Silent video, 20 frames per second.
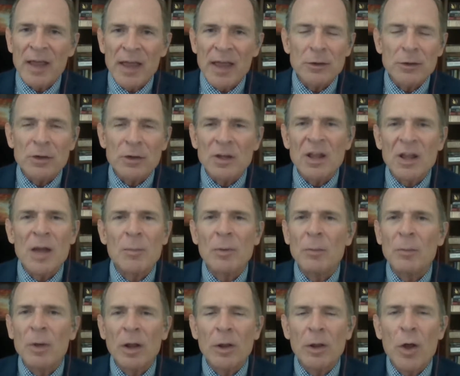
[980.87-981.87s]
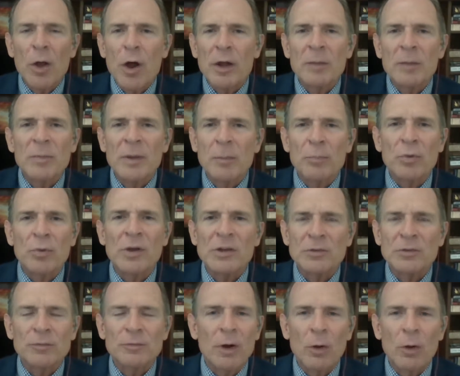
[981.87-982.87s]
hey, you can come along and be a
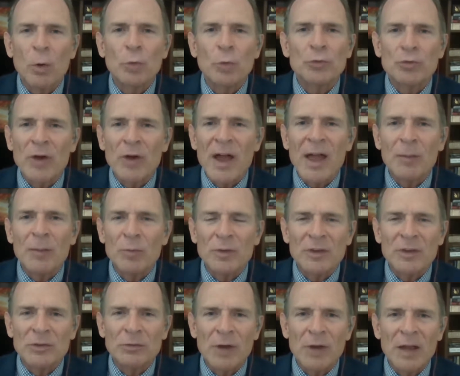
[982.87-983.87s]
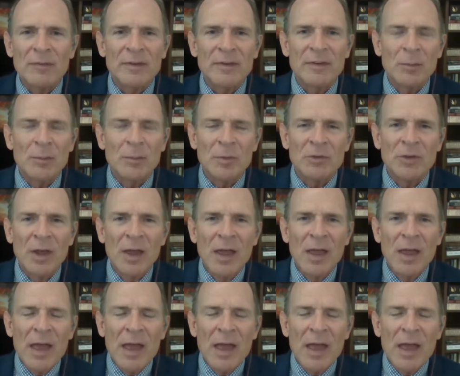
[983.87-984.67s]
priest for our whole tribe with this graven image.